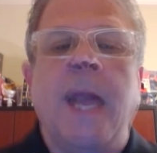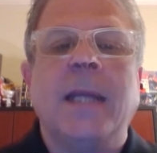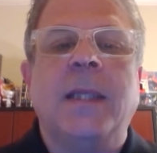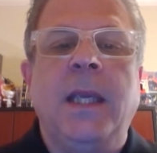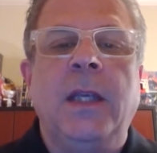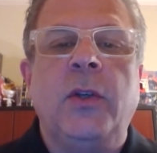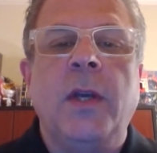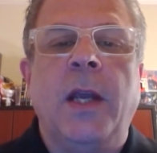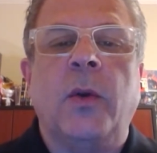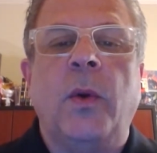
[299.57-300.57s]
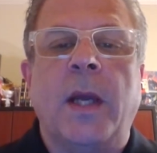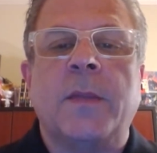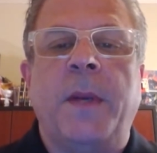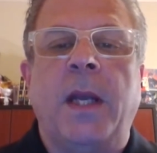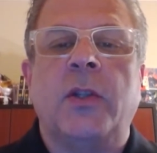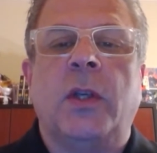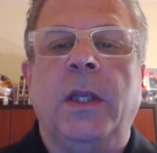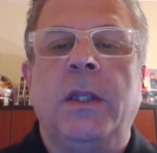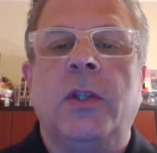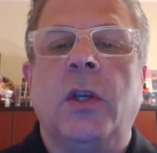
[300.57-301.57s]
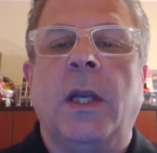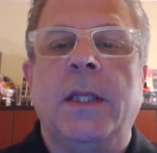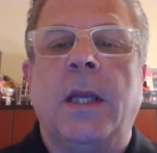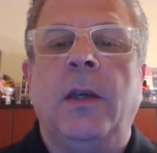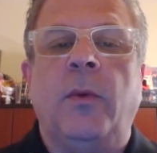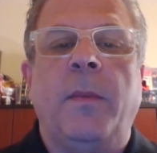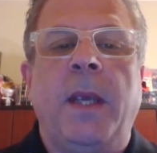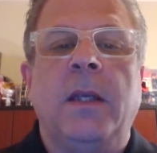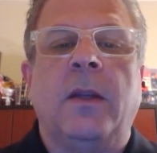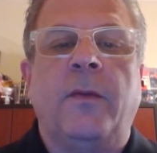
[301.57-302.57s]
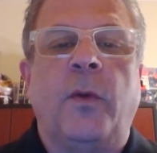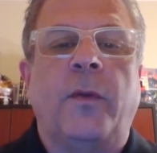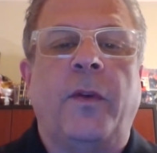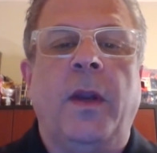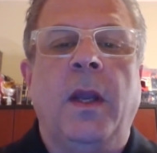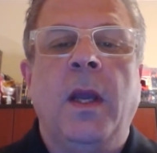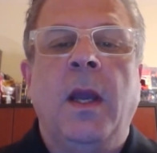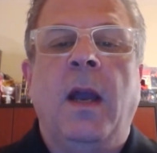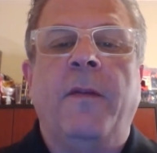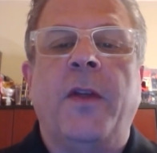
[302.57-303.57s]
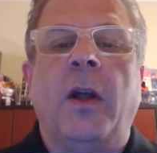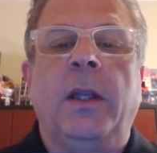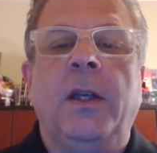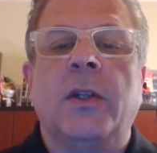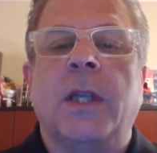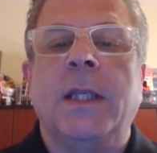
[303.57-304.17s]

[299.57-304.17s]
As the internet grew exponentially, digital identity remained at the forefront of thought leaders like